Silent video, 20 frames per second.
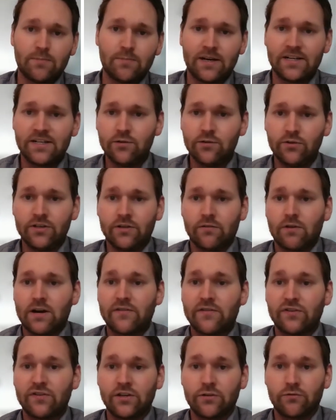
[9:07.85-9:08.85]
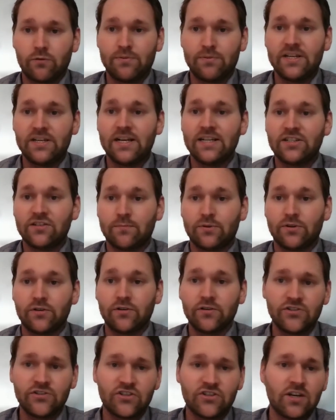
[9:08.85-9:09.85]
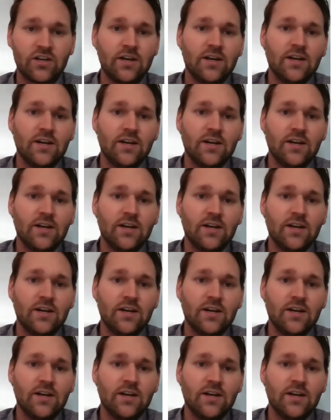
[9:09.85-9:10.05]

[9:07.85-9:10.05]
by newly arriving European entrepreneurs,